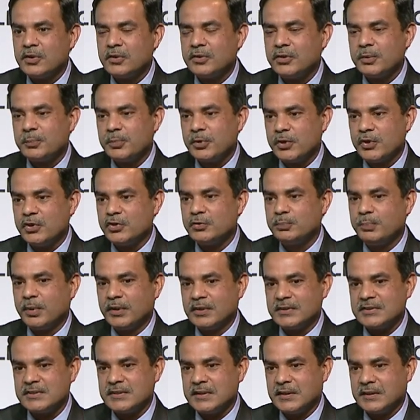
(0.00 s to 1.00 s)
to produce
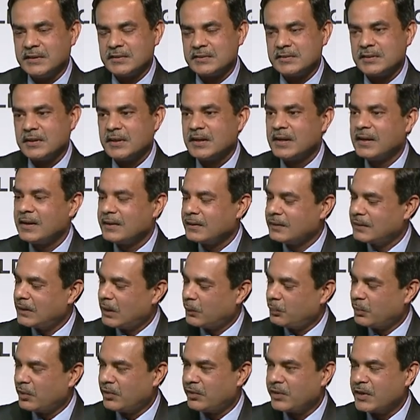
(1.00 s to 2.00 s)
policies
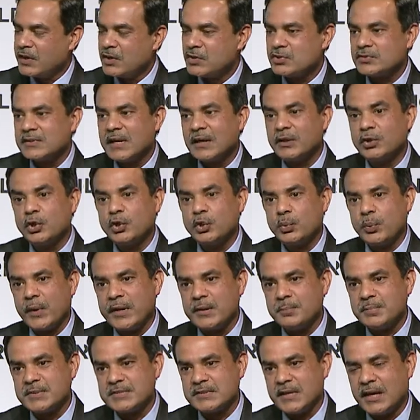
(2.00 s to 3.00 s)
that will reduce that to
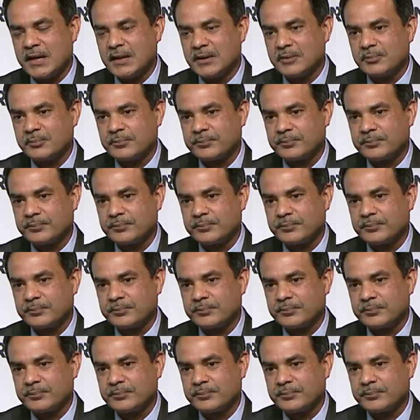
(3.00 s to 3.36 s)
20%.